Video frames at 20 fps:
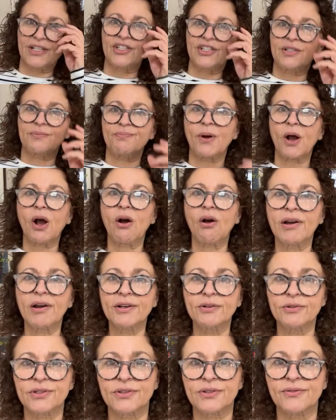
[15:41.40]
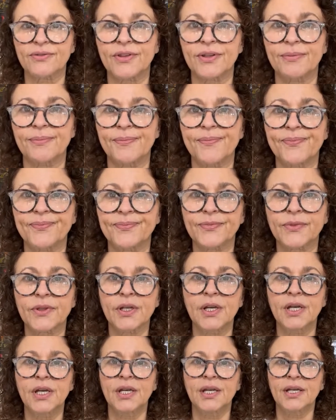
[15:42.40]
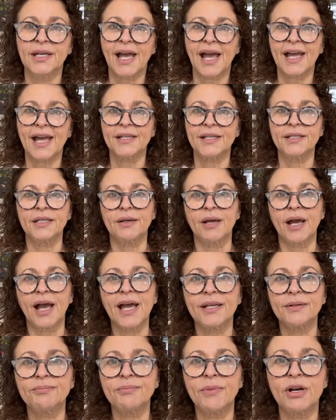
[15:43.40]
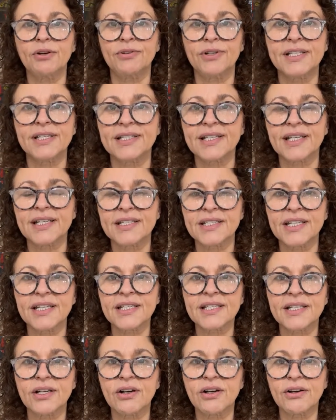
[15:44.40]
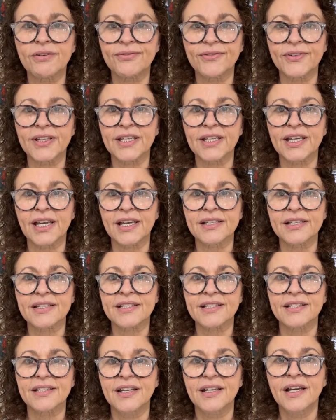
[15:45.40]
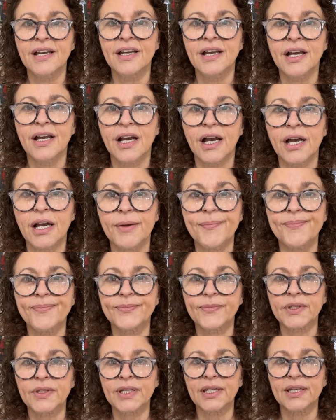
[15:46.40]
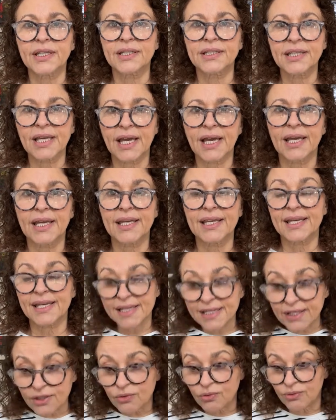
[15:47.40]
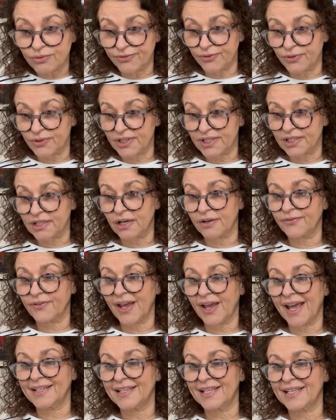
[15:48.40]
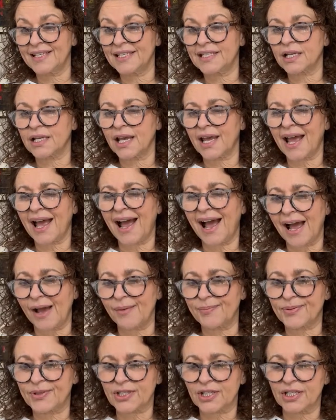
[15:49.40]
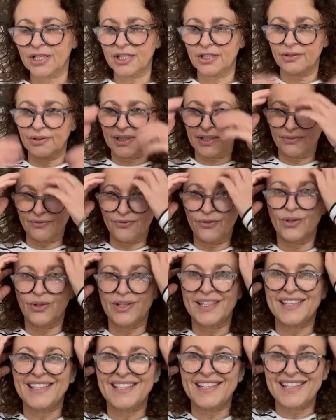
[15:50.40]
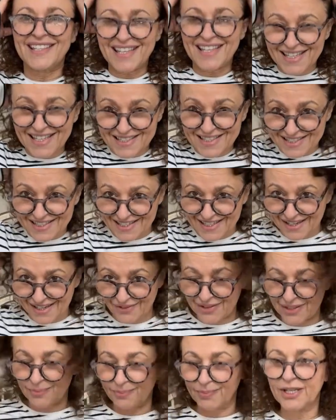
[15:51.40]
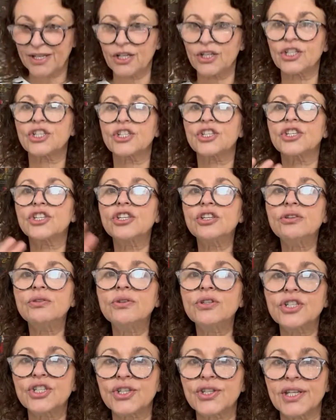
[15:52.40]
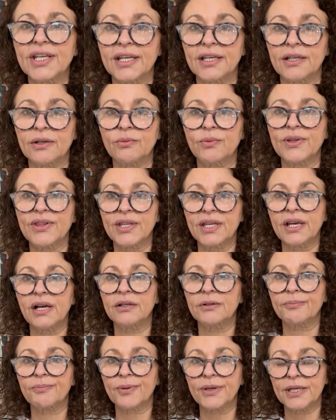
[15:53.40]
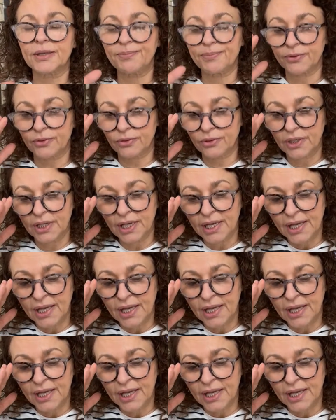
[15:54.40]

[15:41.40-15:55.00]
just piles of them. Annie, Anne Murray says, yes, laughing gas. Um, yeah, it is awful stuff, and it is absolutely for years now has been a huge thing with young people.